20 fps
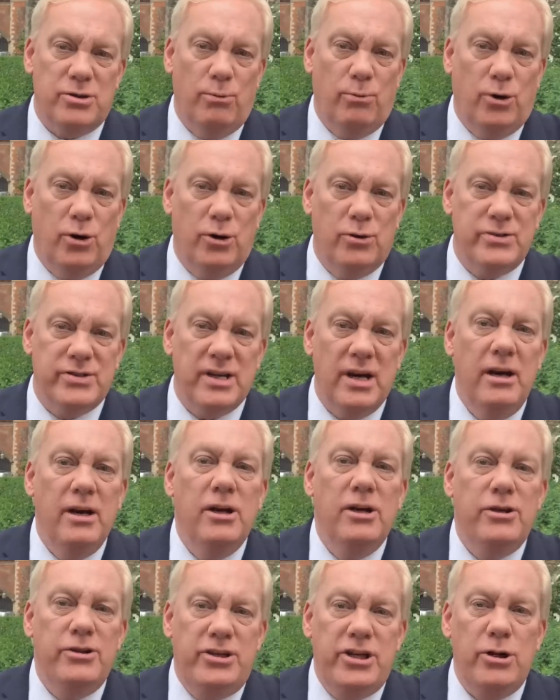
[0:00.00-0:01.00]
Awards,
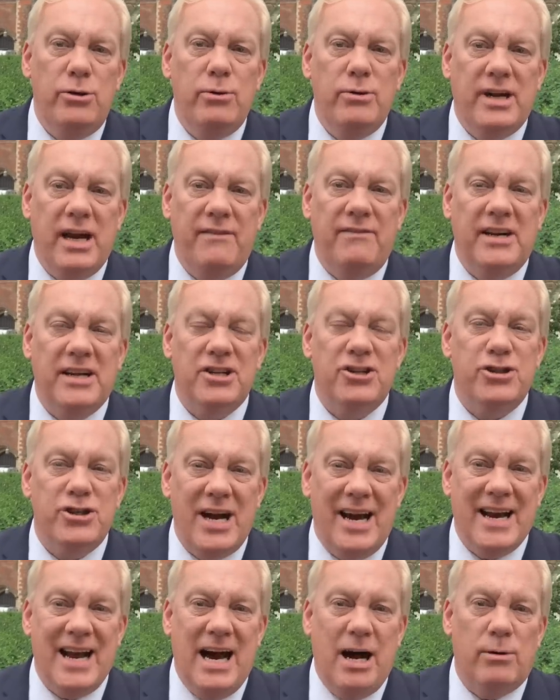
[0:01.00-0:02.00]
do give it a
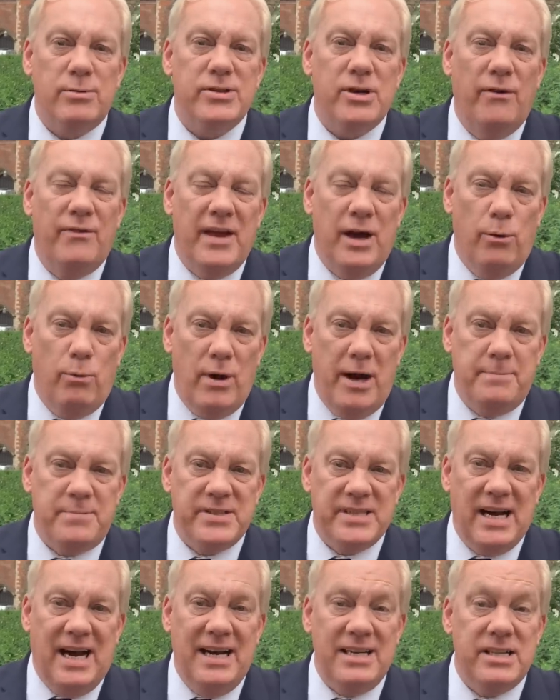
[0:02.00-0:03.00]
check out on their
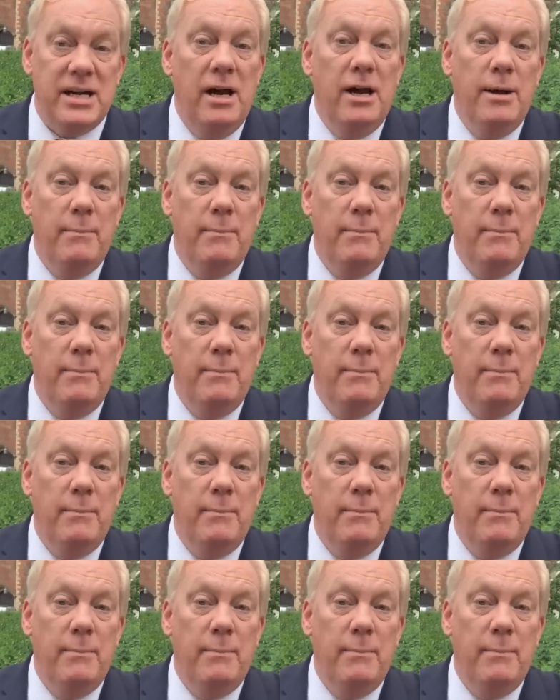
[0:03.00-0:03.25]
website,